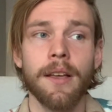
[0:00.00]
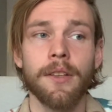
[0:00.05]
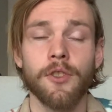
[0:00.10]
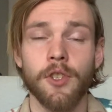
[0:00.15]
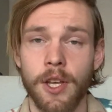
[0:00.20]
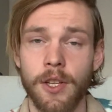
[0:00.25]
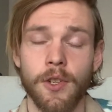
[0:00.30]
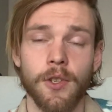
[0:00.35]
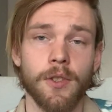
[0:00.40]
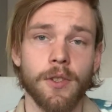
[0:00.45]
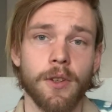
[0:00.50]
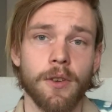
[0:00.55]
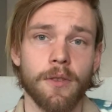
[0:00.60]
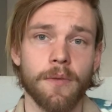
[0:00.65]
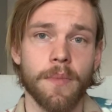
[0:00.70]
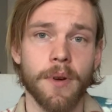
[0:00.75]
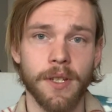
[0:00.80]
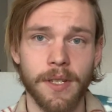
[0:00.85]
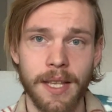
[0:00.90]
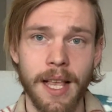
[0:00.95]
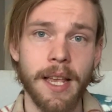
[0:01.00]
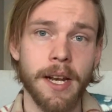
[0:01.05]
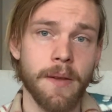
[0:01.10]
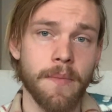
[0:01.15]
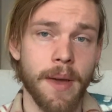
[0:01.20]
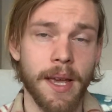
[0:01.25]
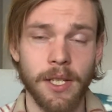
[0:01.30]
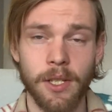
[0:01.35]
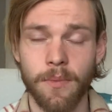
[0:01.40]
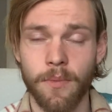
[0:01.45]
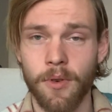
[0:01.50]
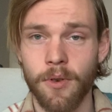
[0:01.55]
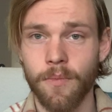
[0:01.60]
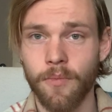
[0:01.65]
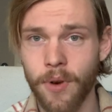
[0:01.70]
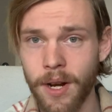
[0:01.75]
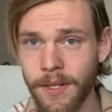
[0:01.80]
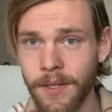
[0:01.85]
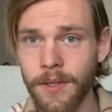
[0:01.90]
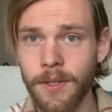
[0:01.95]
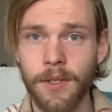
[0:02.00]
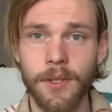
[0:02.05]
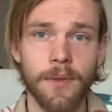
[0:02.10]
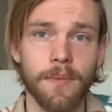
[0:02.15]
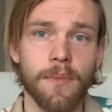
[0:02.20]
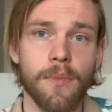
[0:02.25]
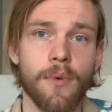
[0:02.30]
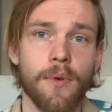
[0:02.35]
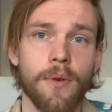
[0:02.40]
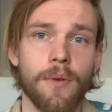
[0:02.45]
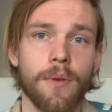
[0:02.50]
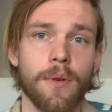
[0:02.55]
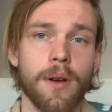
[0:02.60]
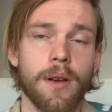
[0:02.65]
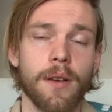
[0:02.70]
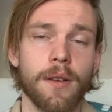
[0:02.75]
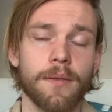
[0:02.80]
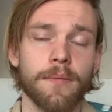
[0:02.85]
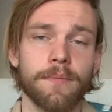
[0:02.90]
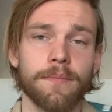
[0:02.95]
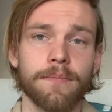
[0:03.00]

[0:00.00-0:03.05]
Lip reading: changes your personality, makes you more present, more,